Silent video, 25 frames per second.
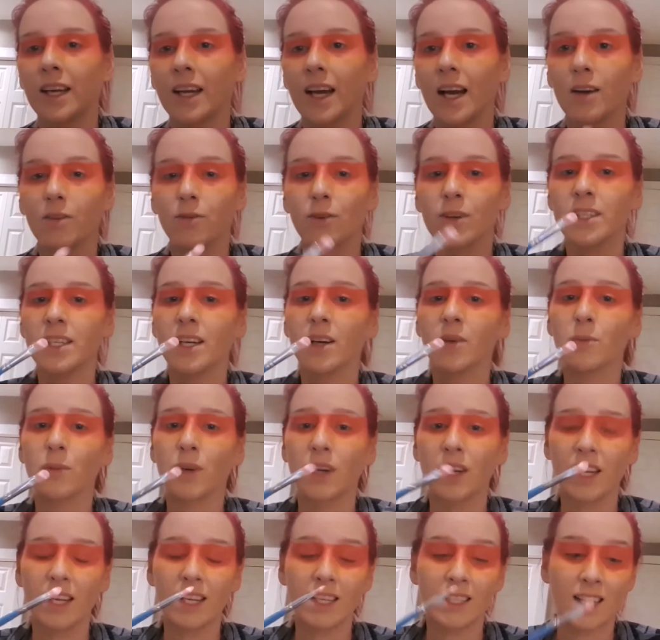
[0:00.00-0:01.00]
that halfway down, but
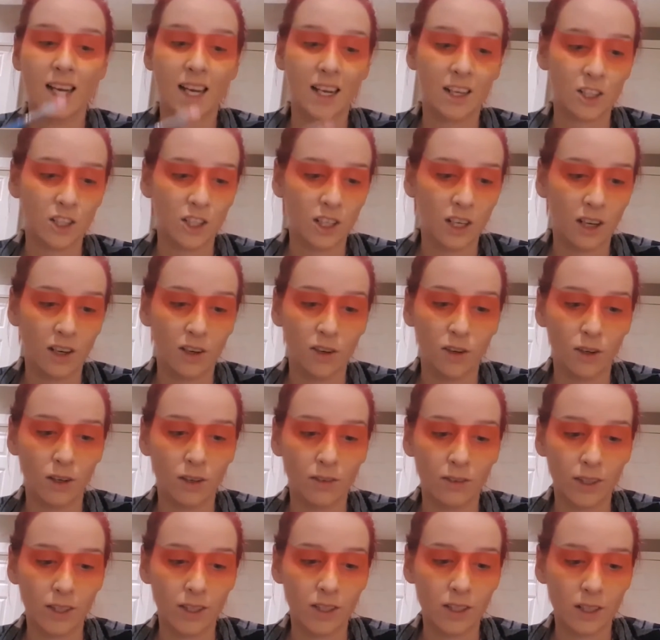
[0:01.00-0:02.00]
it is actually on all
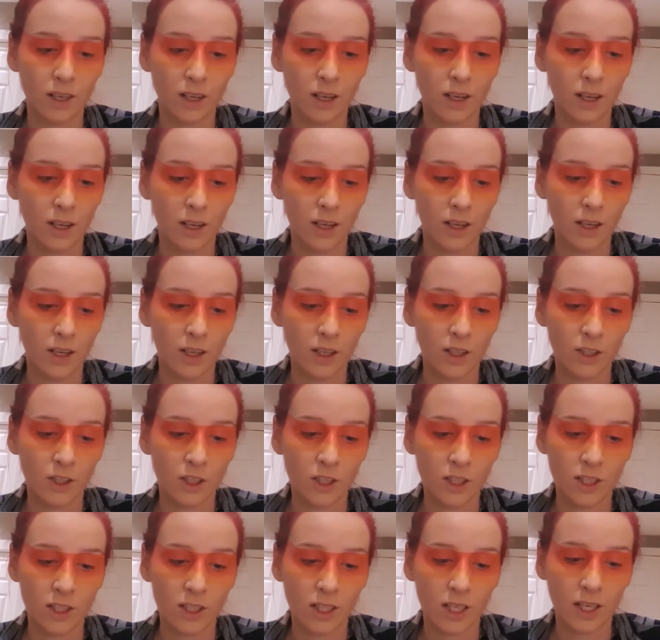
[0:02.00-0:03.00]
of it. You'll
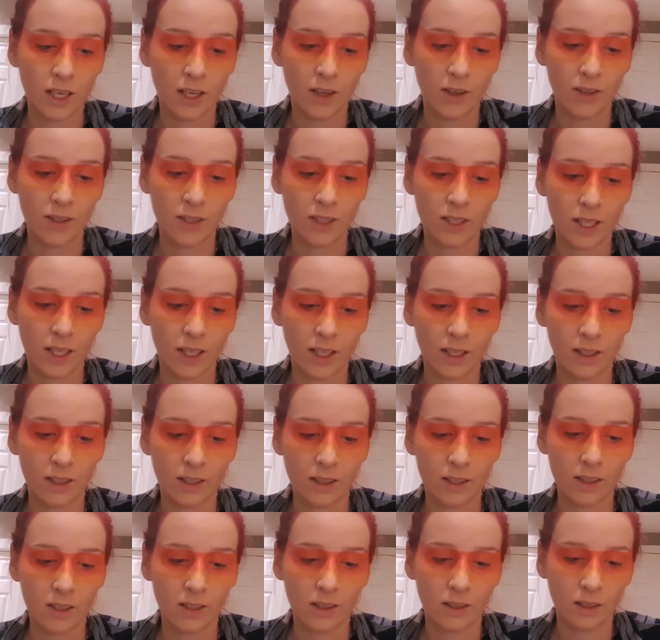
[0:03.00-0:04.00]
just see now in a
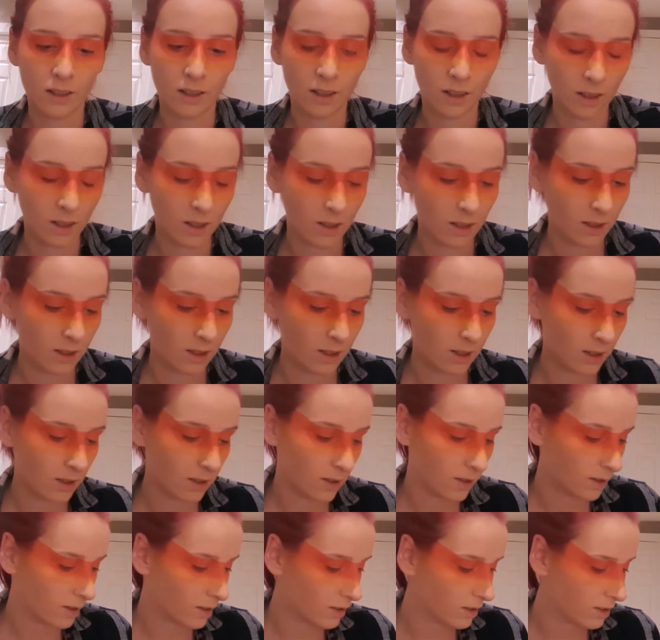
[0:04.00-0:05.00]
second.
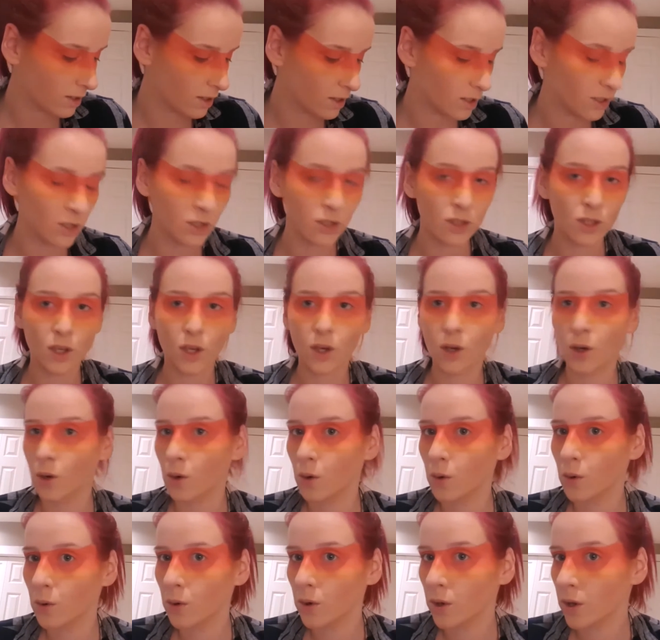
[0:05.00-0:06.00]

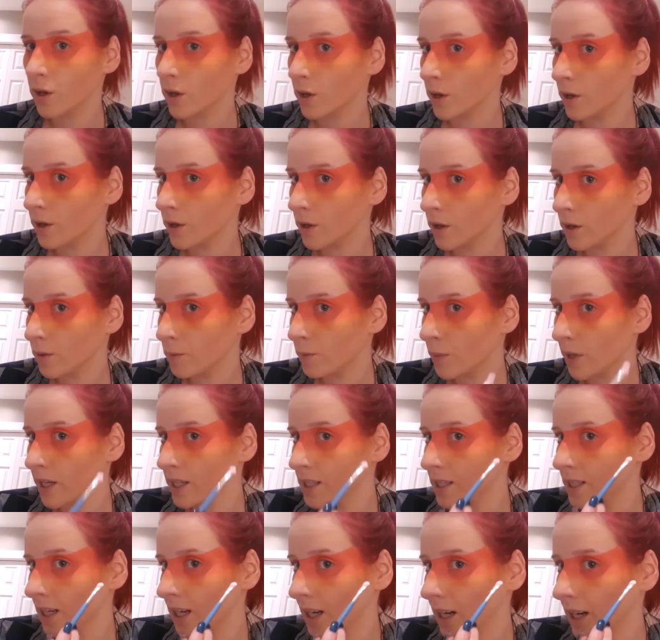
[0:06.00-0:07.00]
So
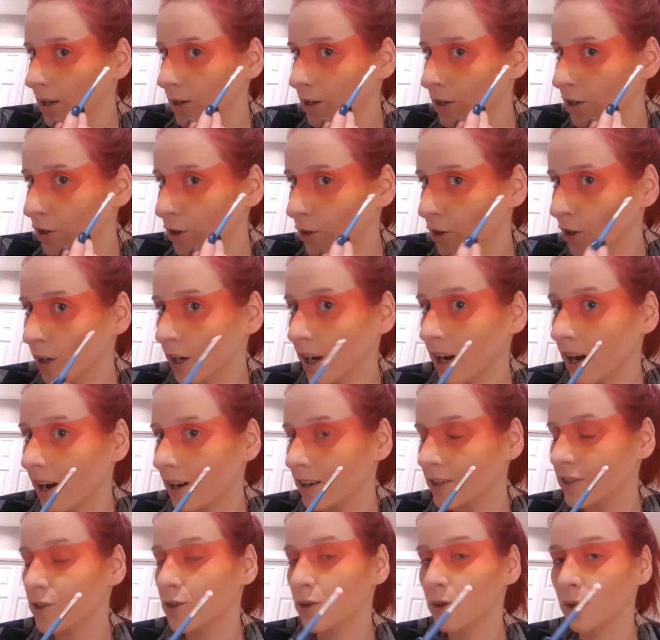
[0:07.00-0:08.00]
basically you're going to
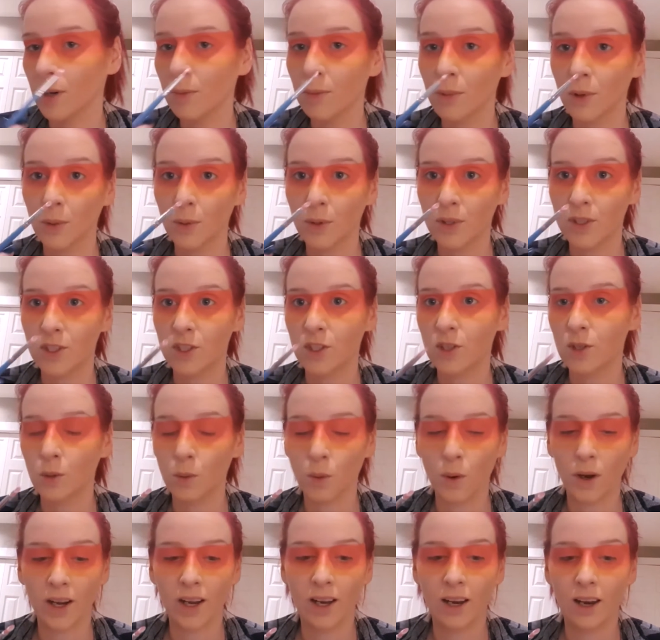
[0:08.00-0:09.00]
contour but with two
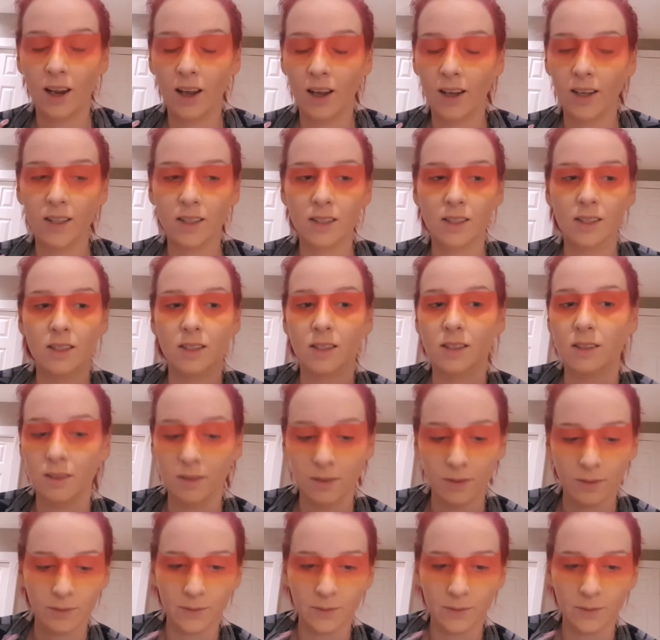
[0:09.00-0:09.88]
white lines.